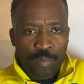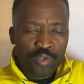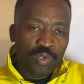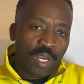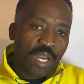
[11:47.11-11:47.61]

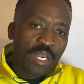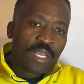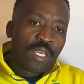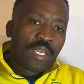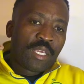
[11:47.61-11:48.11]

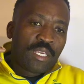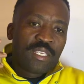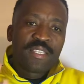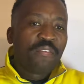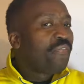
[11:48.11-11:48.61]
Portugal
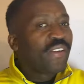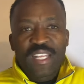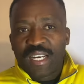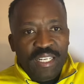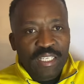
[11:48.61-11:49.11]
is a
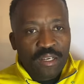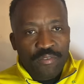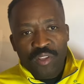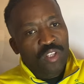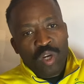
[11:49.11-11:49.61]
feeder league
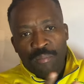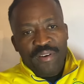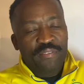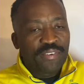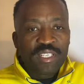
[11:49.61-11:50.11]
for the top
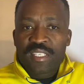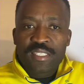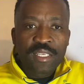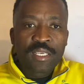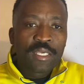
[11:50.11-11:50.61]
five
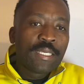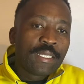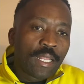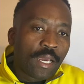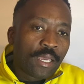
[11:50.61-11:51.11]
leagues
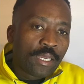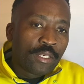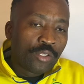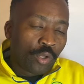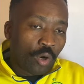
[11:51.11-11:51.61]

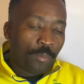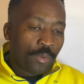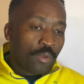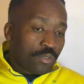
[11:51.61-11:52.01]
in Europe.